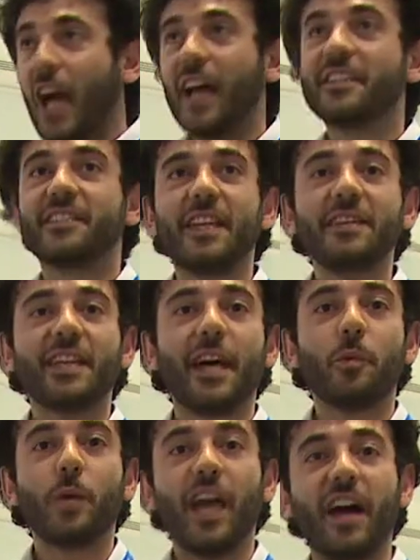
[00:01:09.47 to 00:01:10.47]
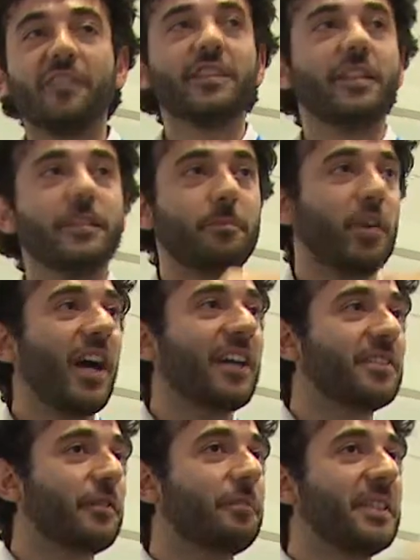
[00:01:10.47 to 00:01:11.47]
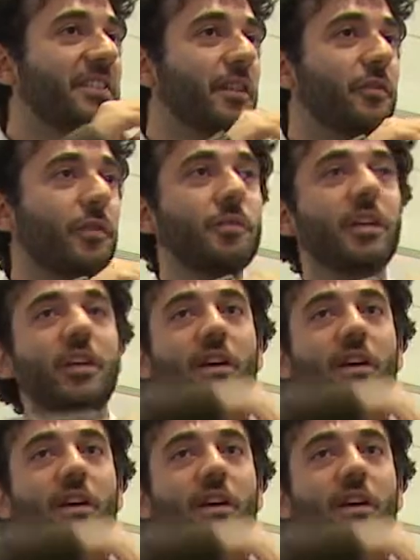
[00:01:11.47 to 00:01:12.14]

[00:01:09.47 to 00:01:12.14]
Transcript: at the same time we have that the price of basic food